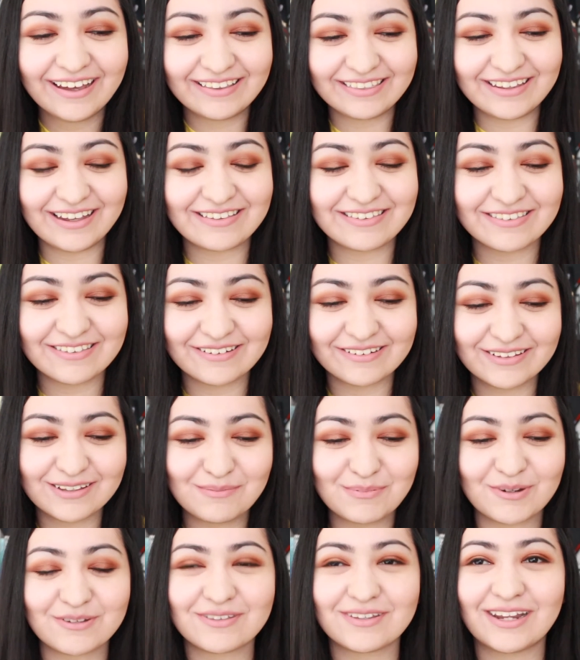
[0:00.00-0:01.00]
That's the only
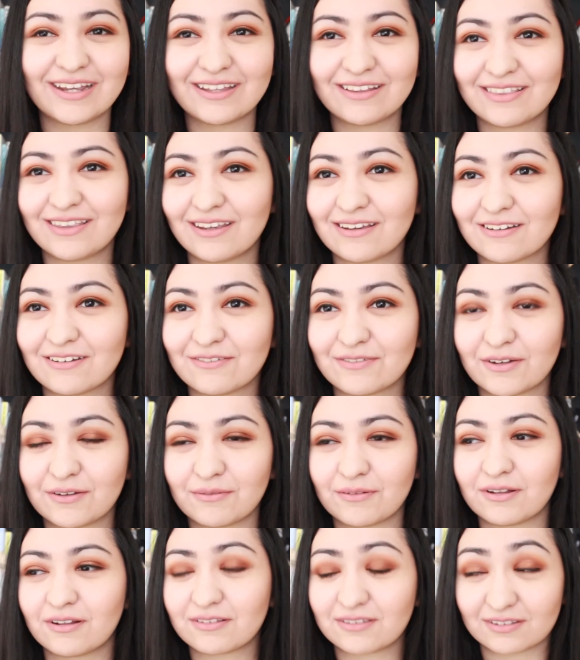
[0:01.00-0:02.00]
person I can think of
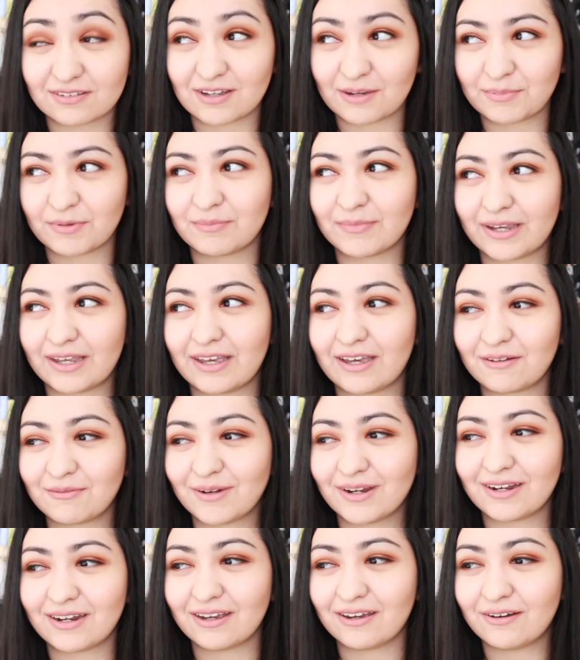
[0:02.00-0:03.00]
off the top of my head
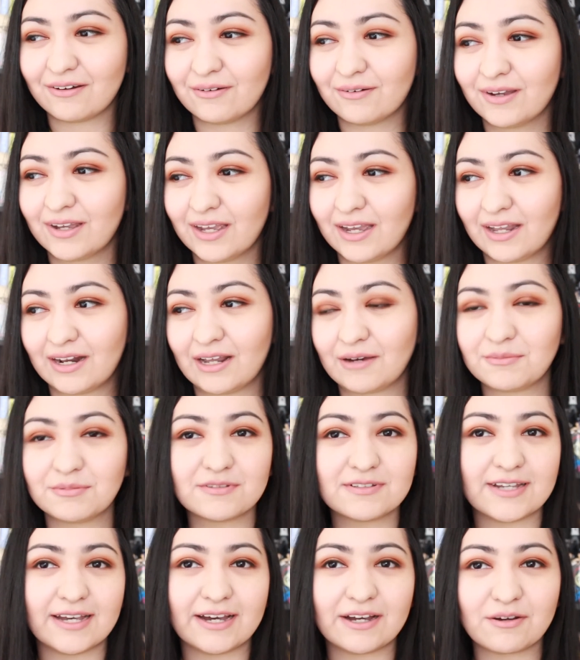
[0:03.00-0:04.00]
right now, and I will
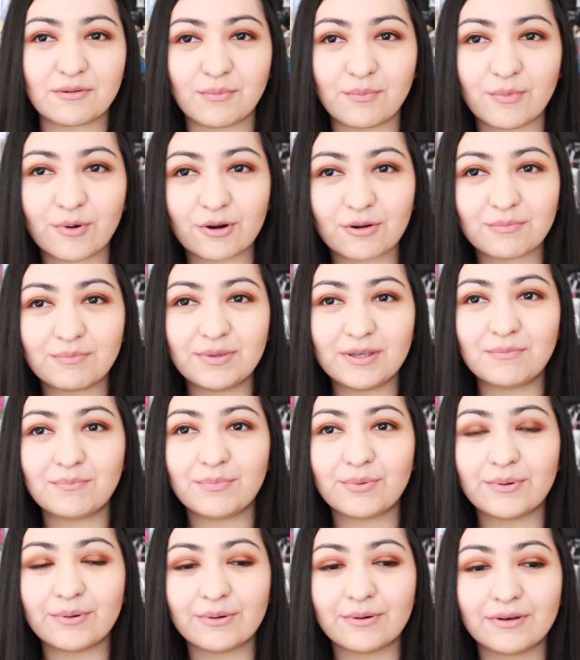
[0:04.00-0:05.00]
tag more
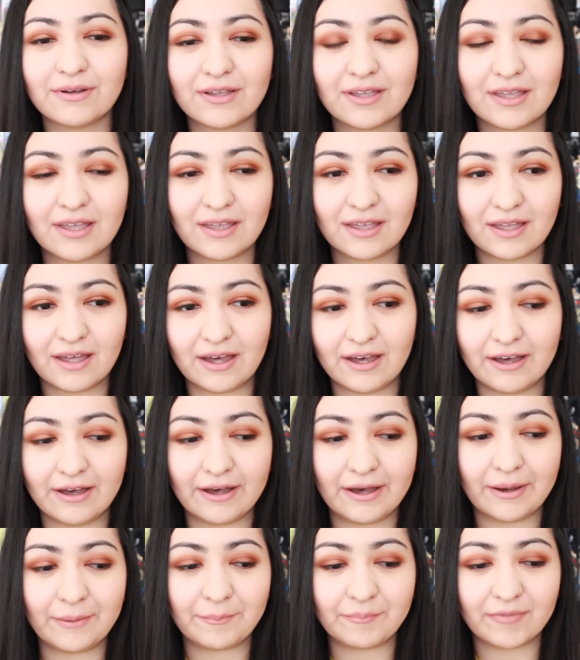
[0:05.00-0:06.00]
people
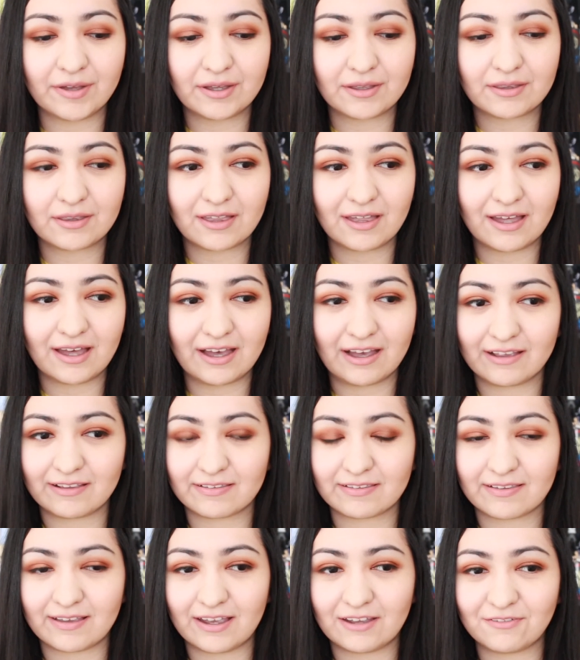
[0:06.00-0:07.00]

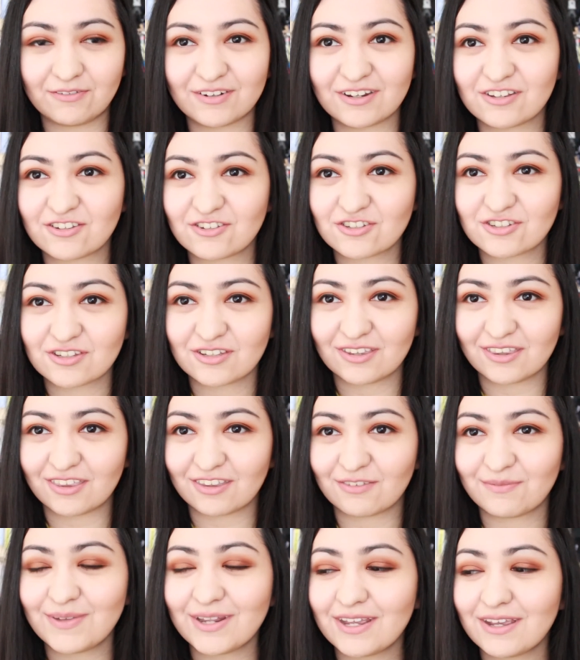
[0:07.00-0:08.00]
as I finish
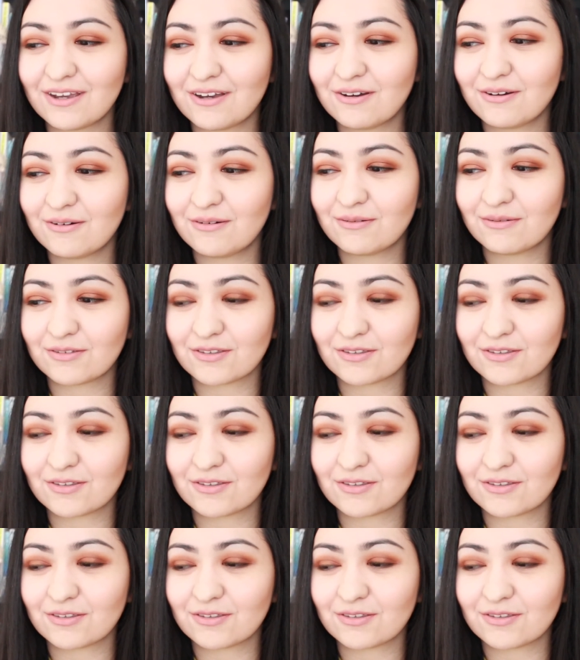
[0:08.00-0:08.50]
this video.